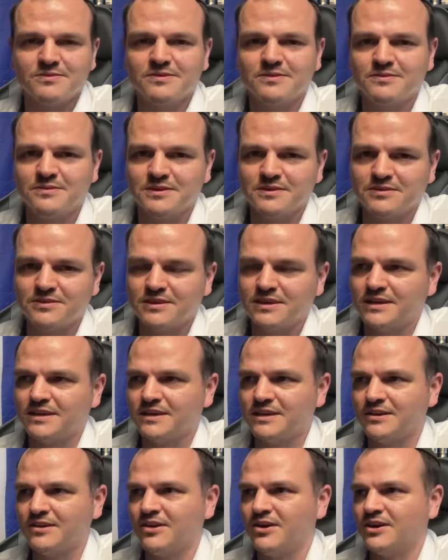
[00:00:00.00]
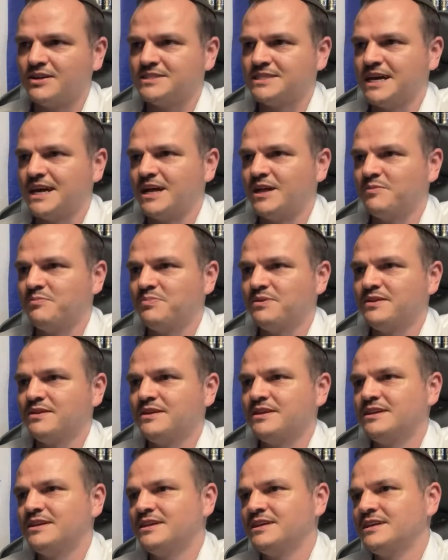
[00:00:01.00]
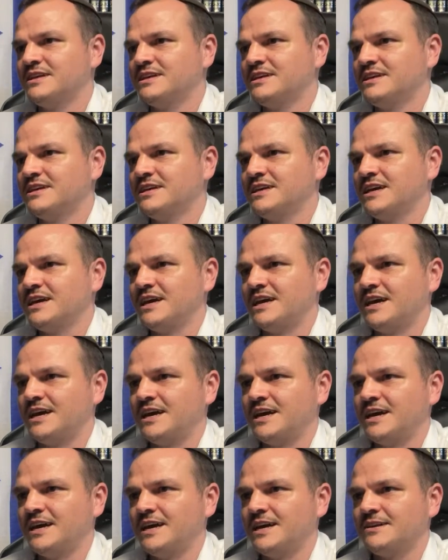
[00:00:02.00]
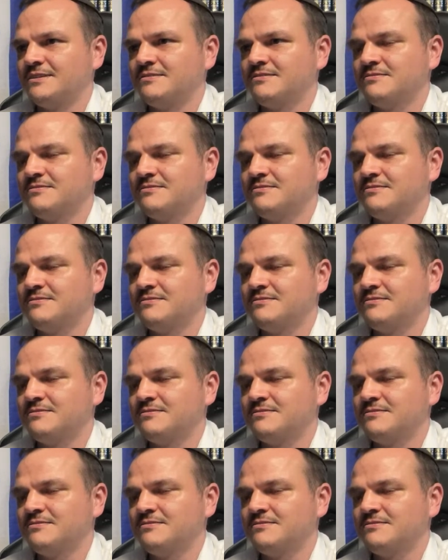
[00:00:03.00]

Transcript: with God's help. And